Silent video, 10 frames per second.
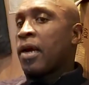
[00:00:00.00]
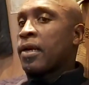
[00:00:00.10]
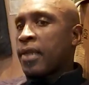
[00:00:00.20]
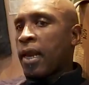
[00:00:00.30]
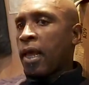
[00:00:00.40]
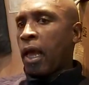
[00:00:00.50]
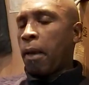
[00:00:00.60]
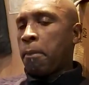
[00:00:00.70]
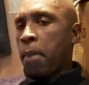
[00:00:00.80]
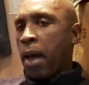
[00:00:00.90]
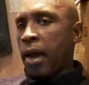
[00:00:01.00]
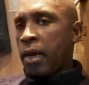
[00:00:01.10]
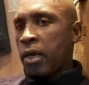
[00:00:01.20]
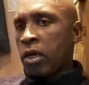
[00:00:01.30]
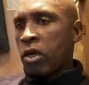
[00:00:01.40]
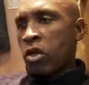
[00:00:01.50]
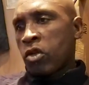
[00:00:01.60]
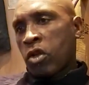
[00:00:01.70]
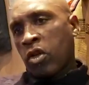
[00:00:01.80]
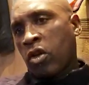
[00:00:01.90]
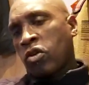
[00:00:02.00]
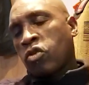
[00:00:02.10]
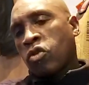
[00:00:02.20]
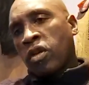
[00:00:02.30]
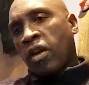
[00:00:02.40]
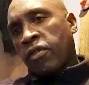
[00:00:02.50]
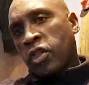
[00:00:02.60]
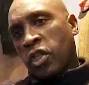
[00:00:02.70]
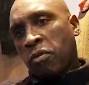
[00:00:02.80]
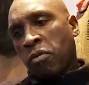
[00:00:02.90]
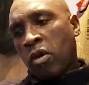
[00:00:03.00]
then I come back, then I go to another gym.